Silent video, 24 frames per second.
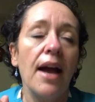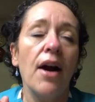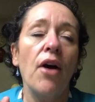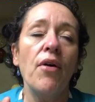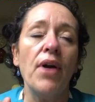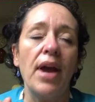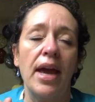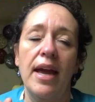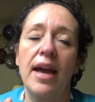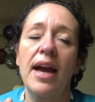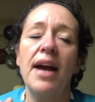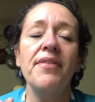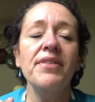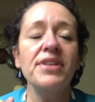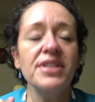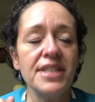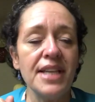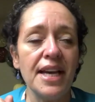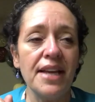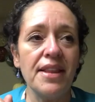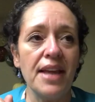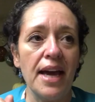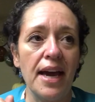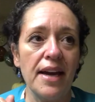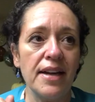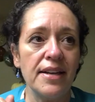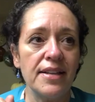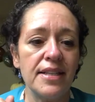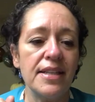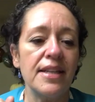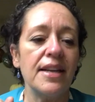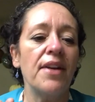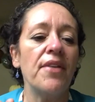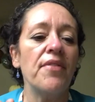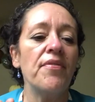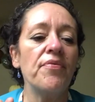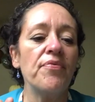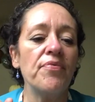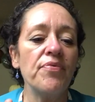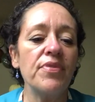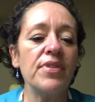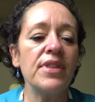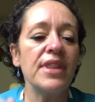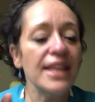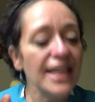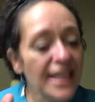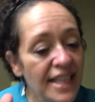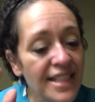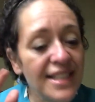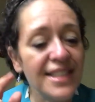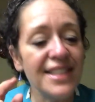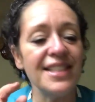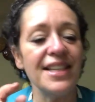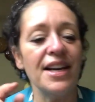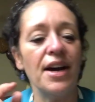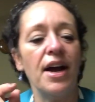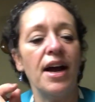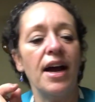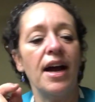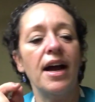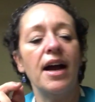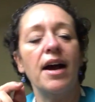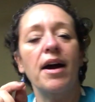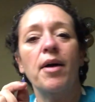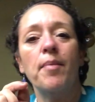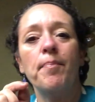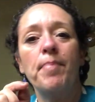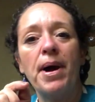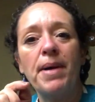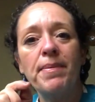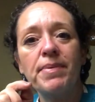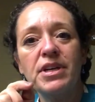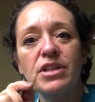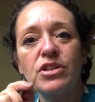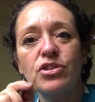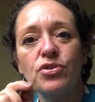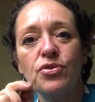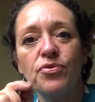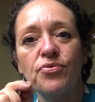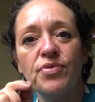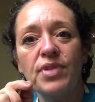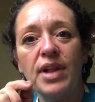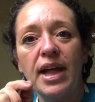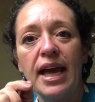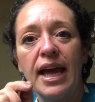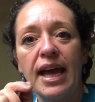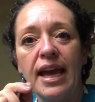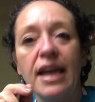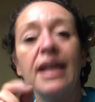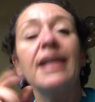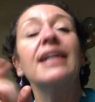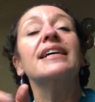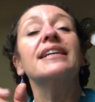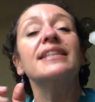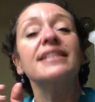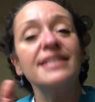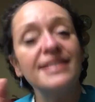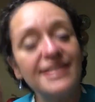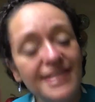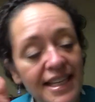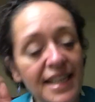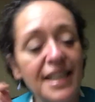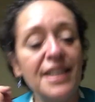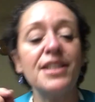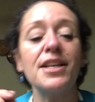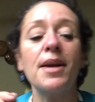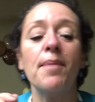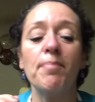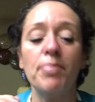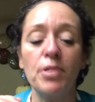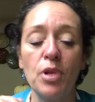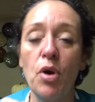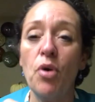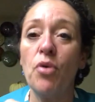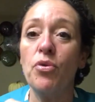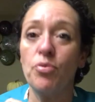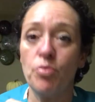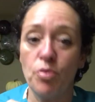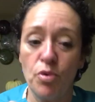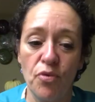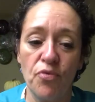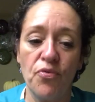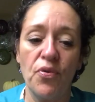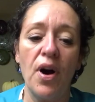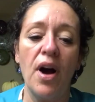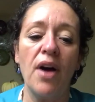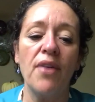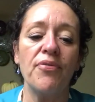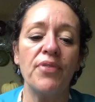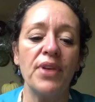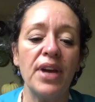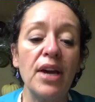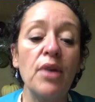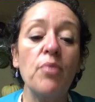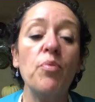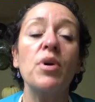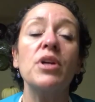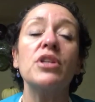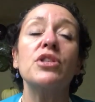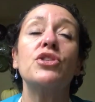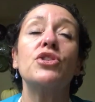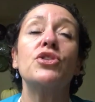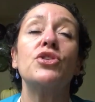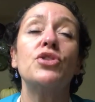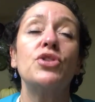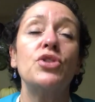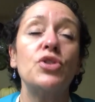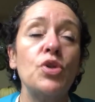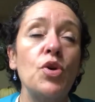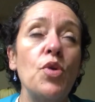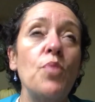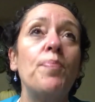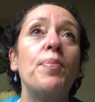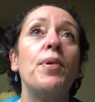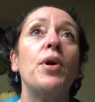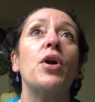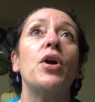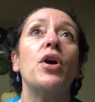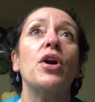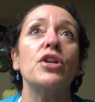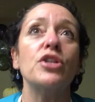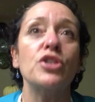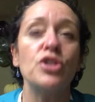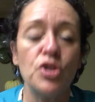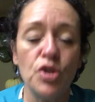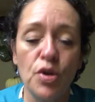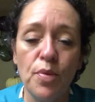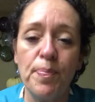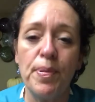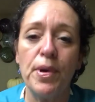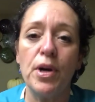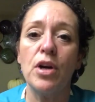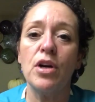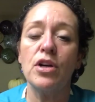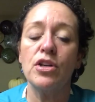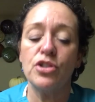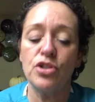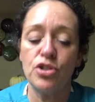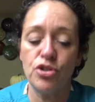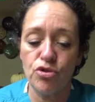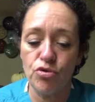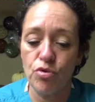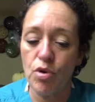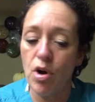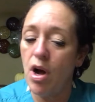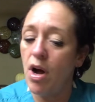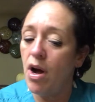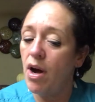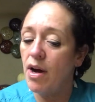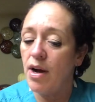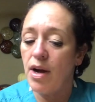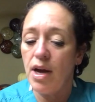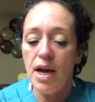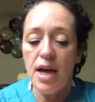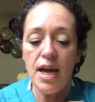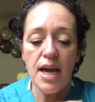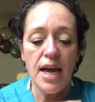Okay, having said that, this pumpkin souffle did blow the roof off. It was super duper strong